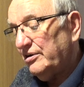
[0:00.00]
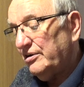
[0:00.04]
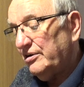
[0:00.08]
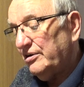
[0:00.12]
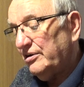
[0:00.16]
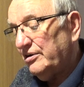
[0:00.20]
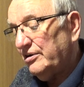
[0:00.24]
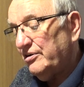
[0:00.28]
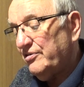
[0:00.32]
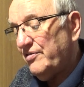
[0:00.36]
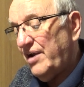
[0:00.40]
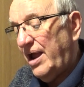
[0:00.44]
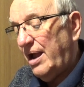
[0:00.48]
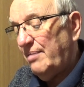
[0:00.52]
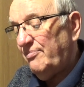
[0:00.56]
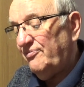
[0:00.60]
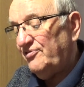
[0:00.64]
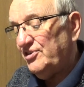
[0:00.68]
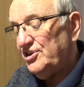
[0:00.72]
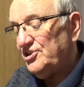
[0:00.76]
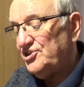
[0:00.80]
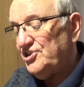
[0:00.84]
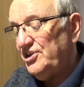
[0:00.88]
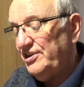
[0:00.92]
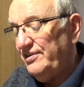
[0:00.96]
uh, crab
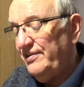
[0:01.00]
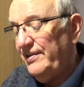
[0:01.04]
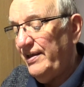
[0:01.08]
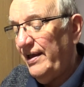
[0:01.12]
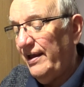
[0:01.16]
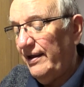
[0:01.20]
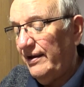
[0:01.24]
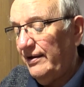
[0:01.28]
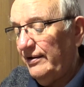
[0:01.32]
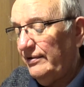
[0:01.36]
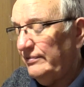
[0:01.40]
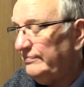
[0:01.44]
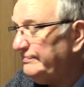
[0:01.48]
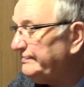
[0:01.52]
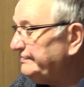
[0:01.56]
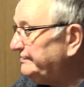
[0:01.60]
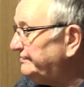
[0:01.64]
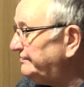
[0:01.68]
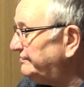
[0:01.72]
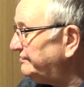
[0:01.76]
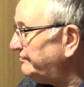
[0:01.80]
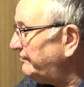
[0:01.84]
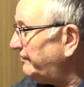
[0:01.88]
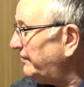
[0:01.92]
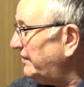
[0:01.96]
fits in there.
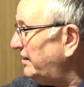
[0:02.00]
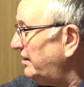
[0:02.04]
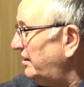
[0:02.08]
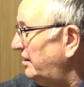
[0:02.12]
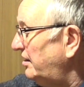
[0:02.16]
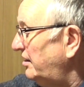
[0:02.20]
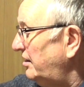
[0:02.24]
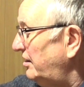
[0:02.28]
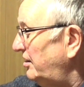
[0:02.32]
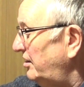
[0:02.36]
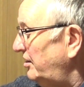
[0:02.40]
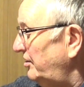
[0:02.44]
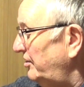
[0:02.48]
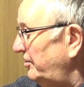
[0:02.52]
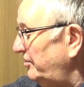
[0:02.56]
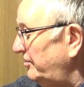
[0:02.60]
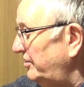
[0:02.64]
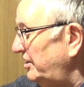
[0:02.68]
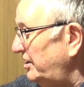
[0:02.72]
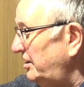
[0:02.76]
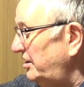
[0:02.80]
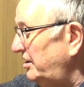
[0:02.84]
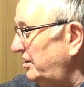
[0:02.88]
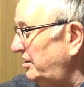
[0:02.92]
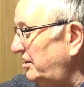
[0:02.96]

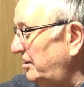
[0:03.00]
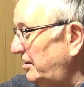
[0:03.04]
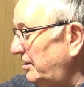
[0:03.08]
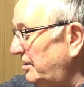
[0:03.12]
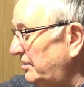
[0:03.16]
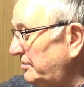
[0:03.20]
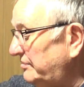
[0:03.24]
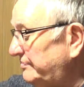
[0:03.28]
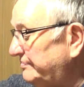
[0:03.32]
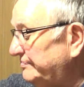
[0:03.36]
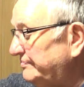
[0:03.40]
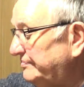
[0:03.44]
The uh,